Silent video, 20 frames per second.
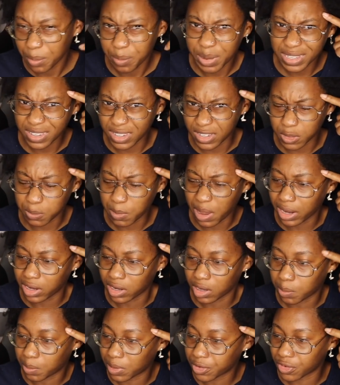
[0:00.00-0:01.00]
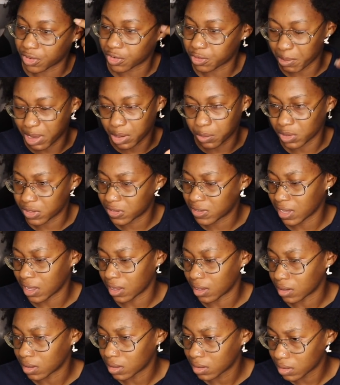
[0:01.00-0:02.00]
Business minded, businessman, we
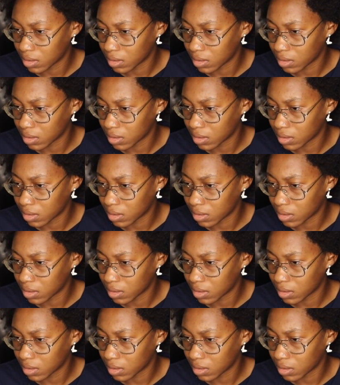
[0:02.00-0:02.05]
stand.